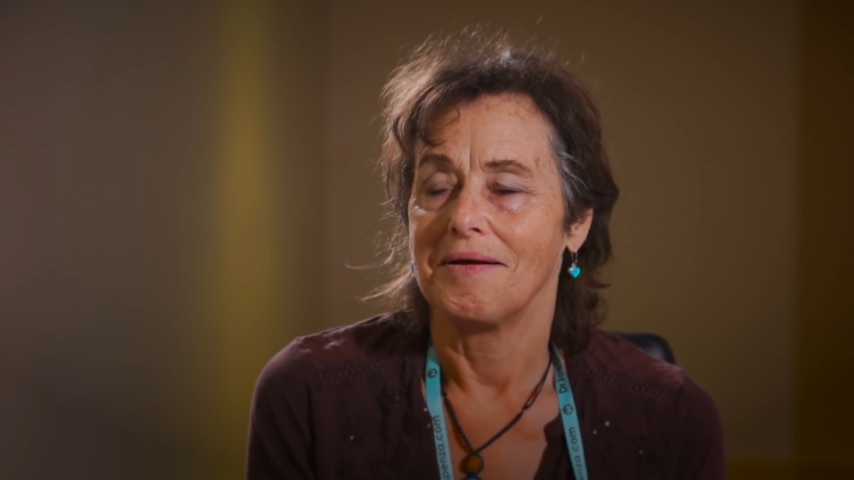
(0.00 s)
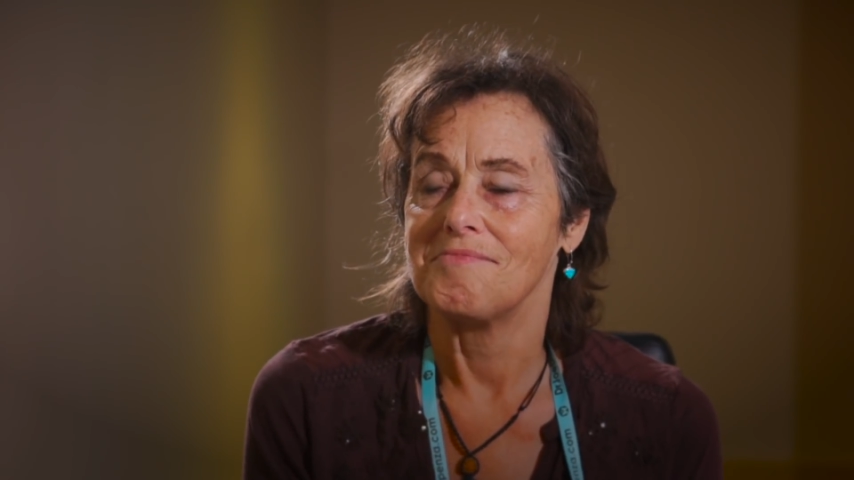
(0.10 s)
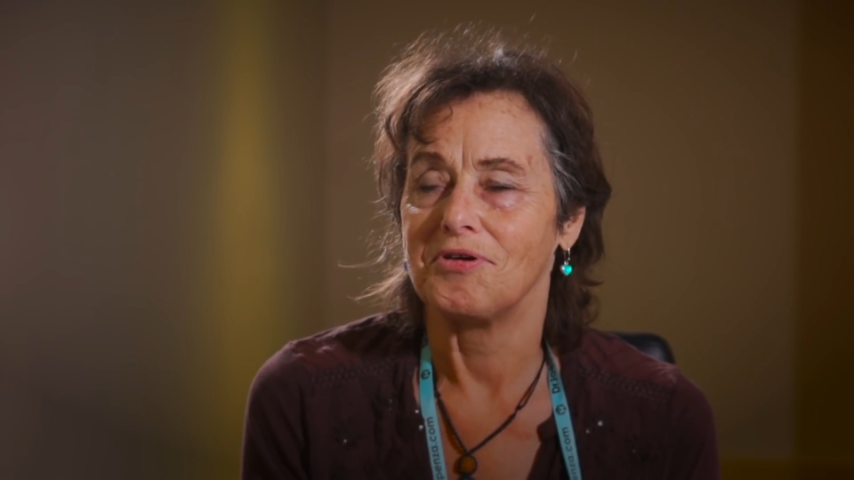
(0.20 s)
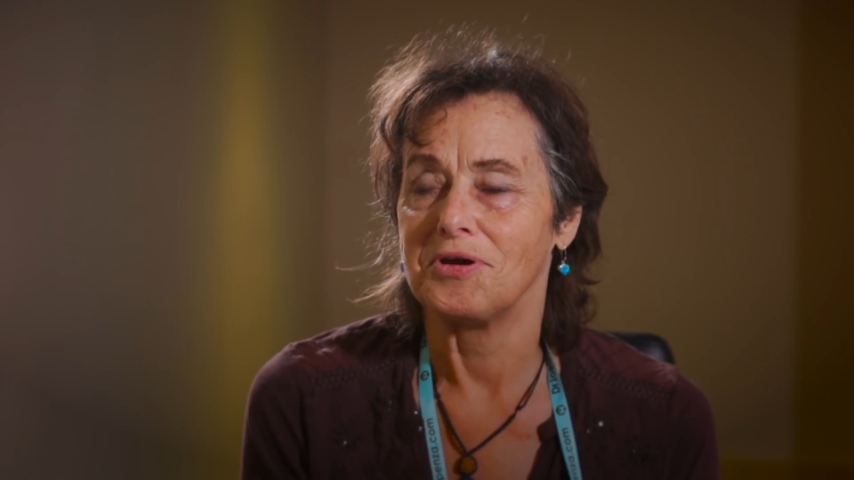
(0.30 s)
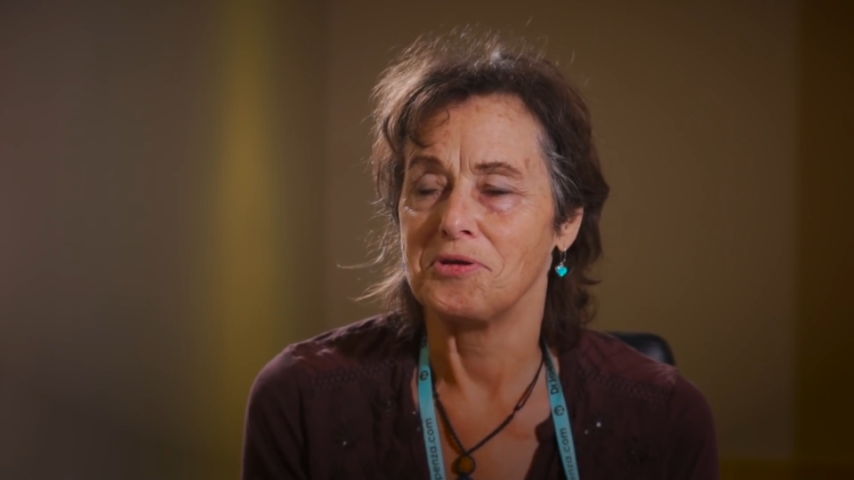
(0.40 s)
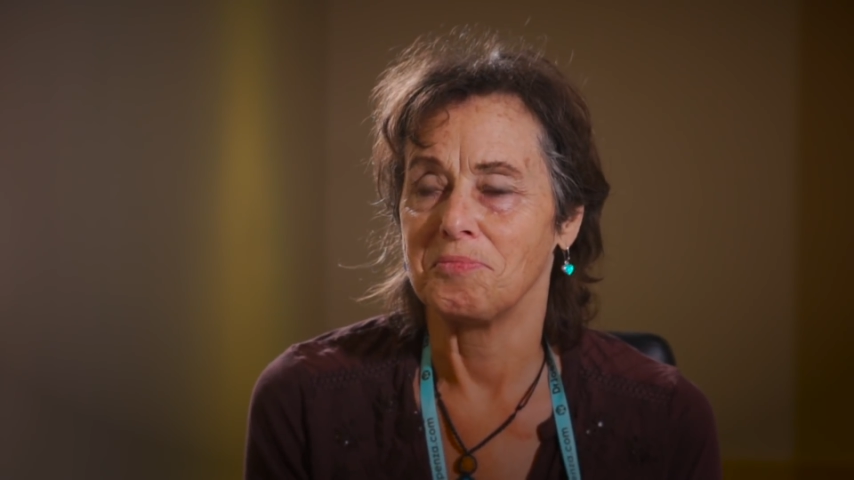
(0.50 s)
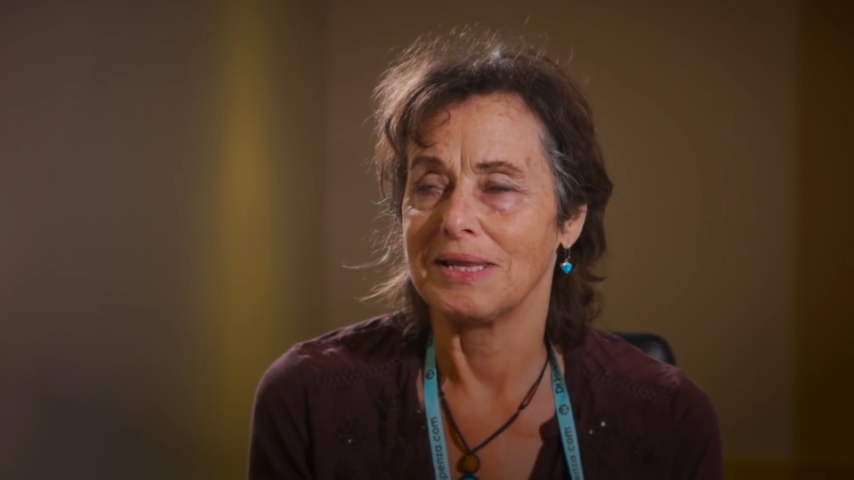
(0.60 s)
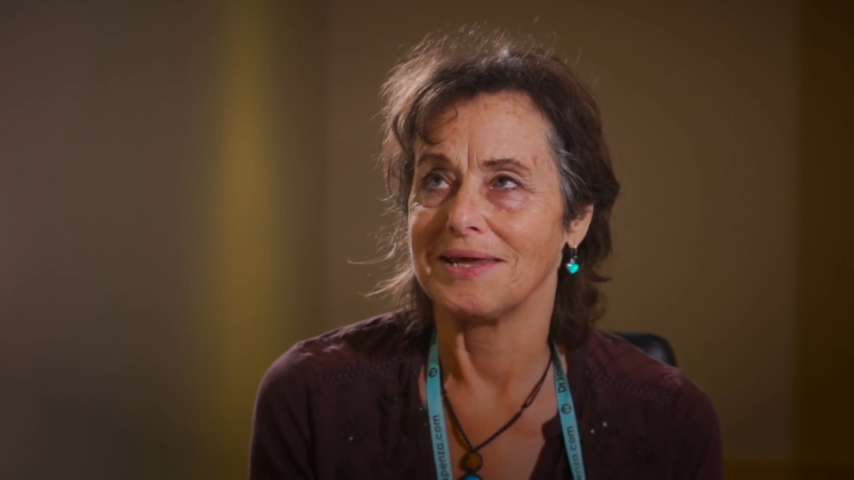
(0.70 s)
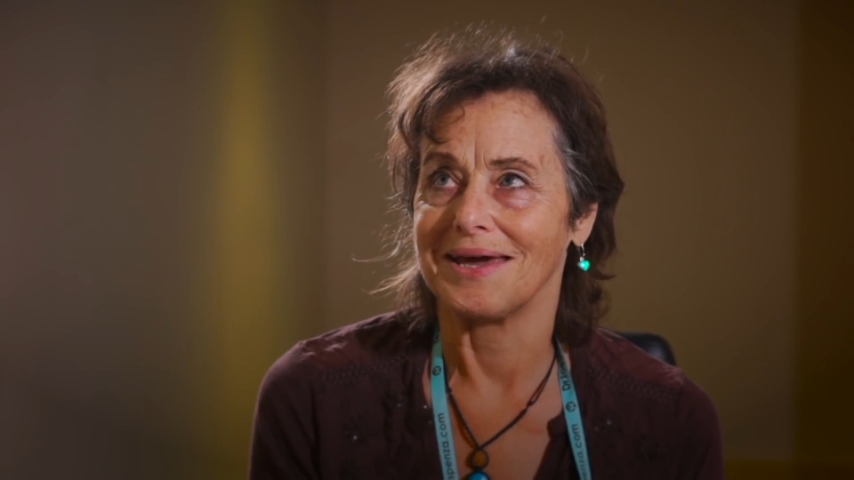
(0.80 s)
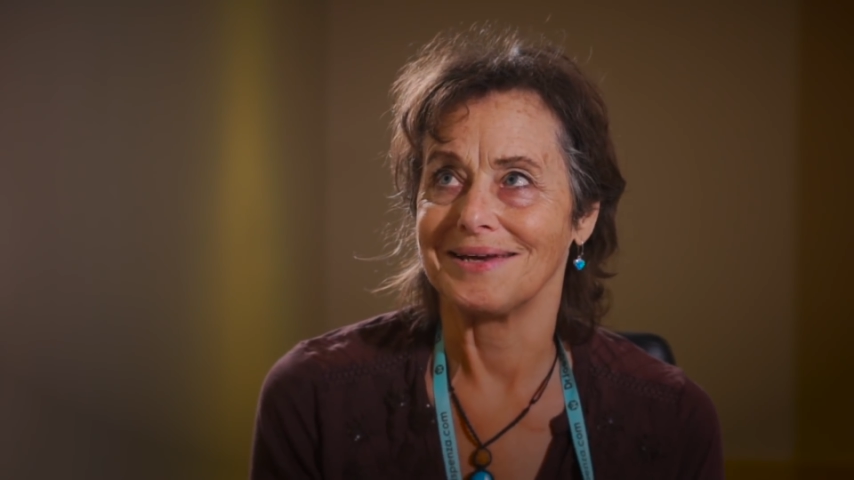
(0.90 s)
very
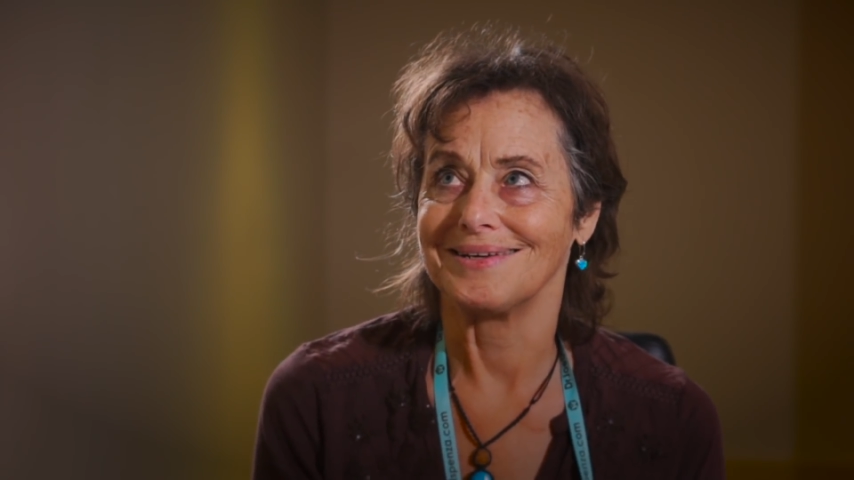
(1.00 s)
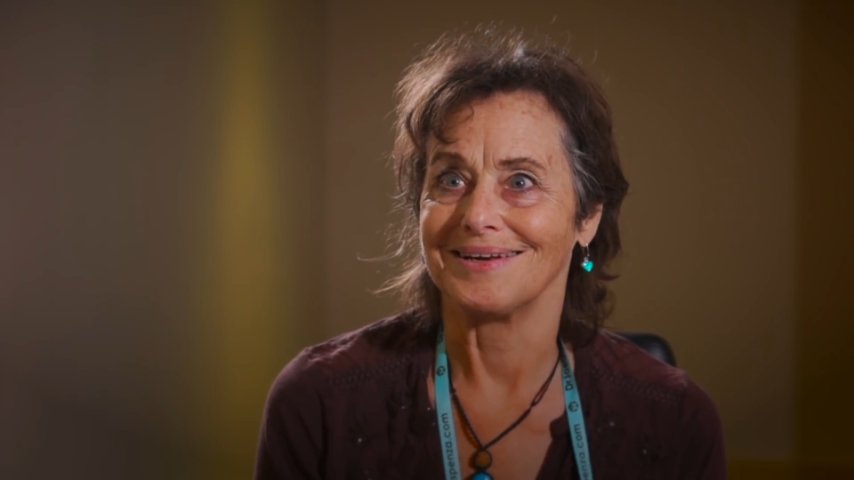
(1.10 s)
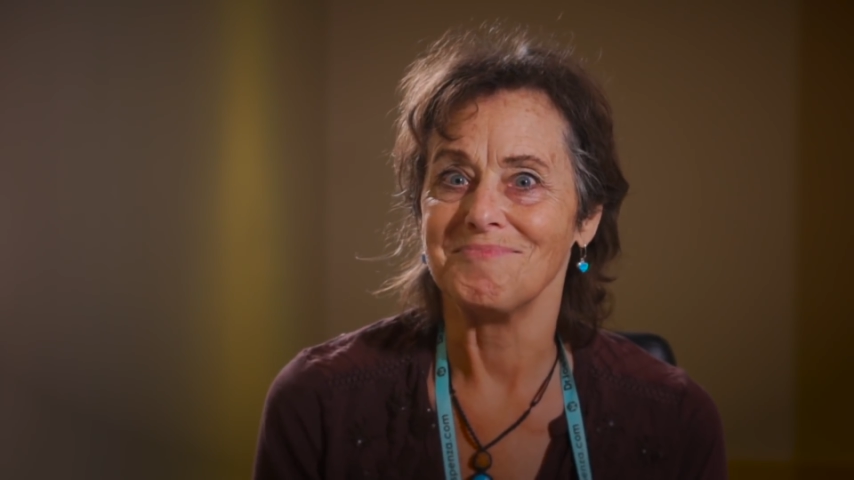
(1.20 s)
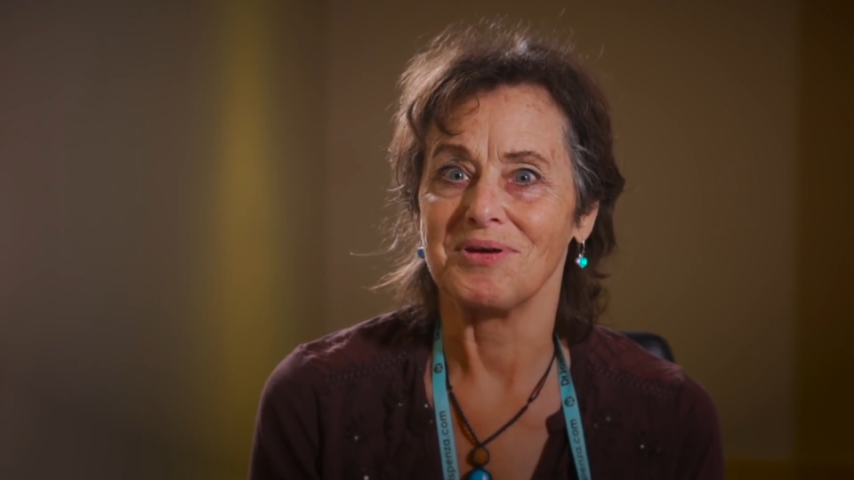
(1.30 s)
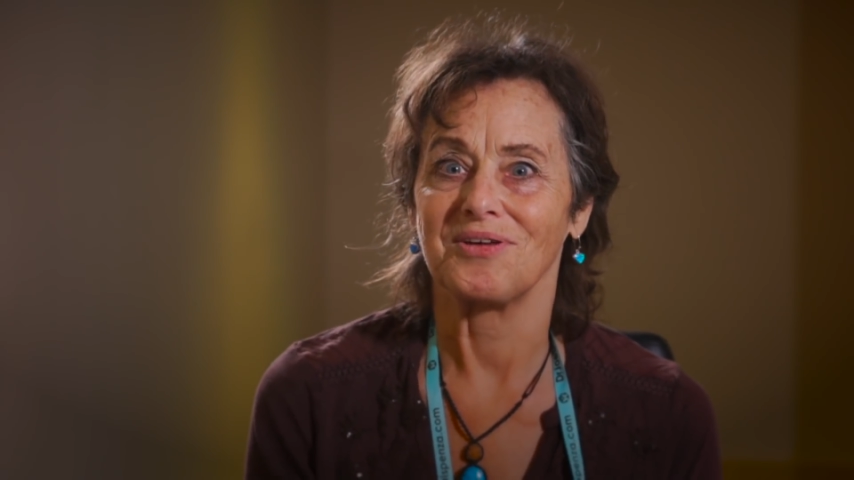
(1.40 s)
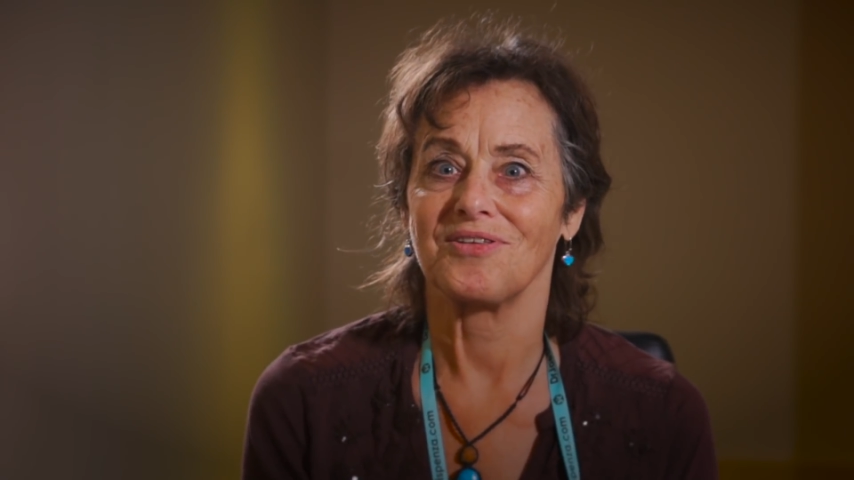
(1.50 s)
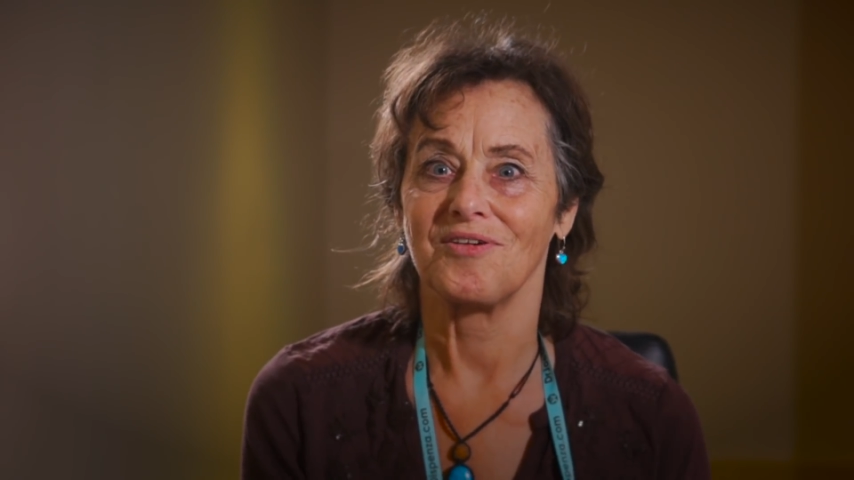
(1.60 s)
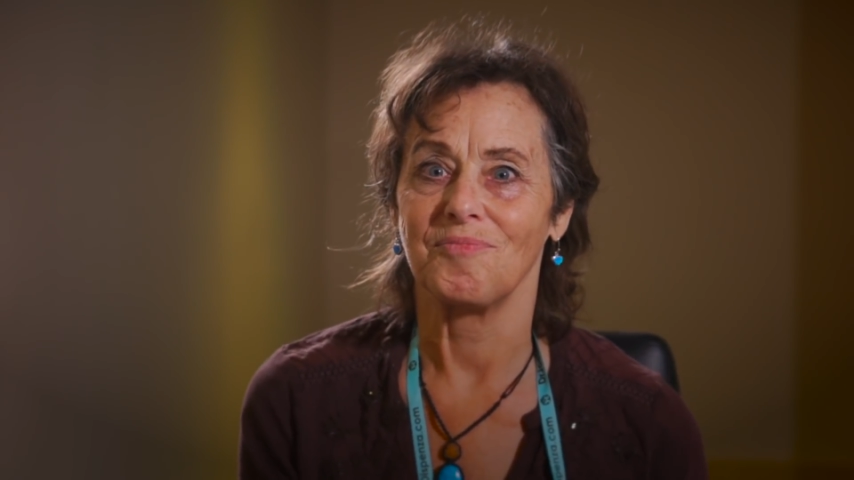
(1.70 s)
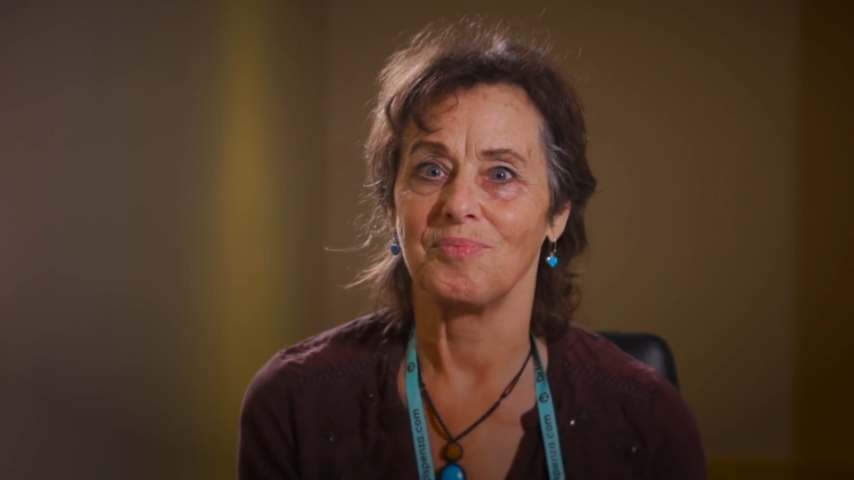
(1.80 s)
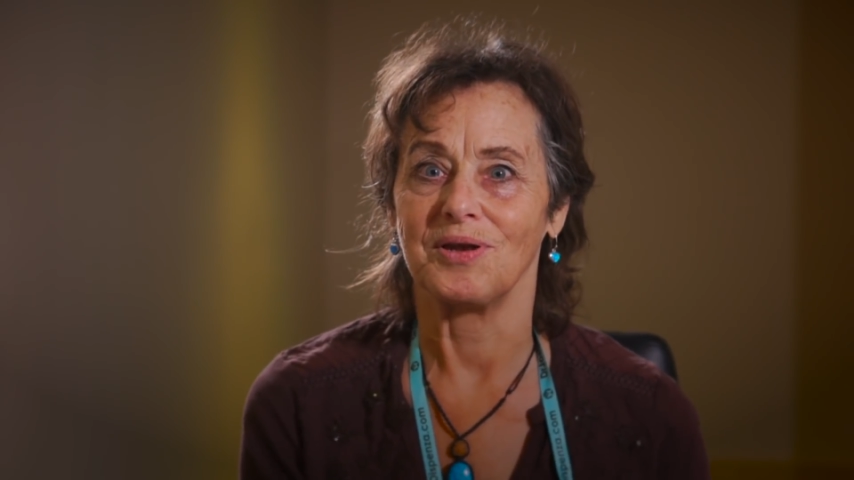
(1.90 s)
humiliating because
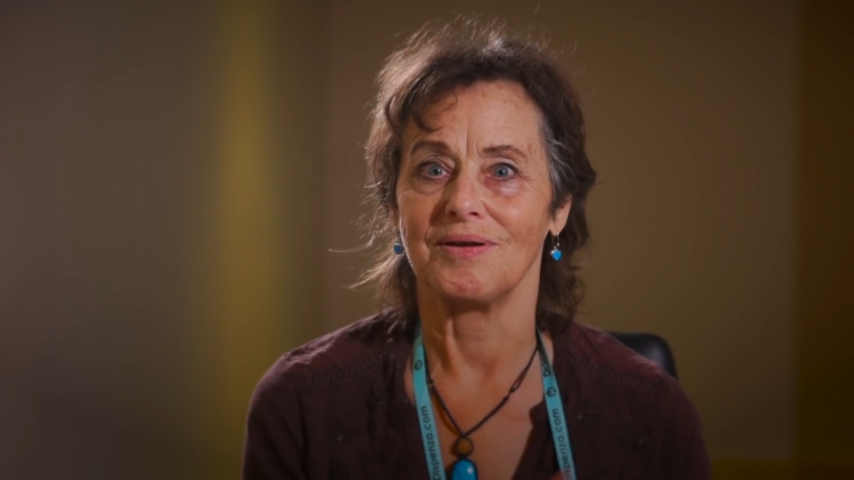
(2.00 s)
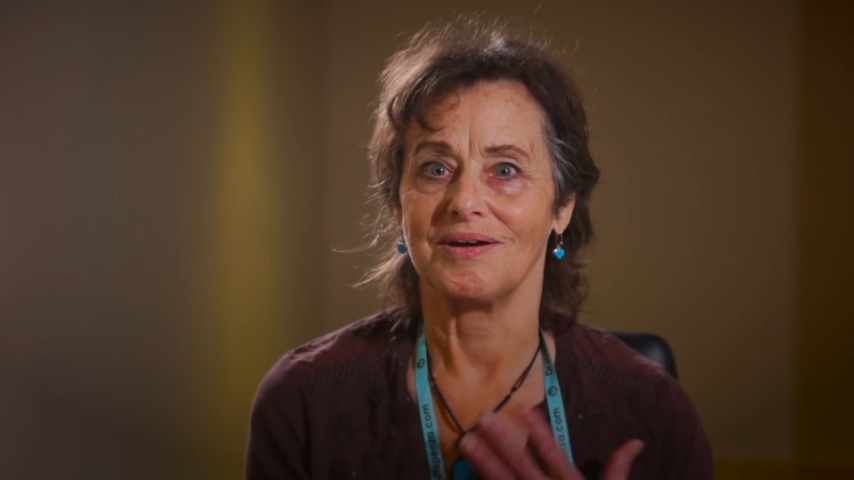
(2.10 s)
I've been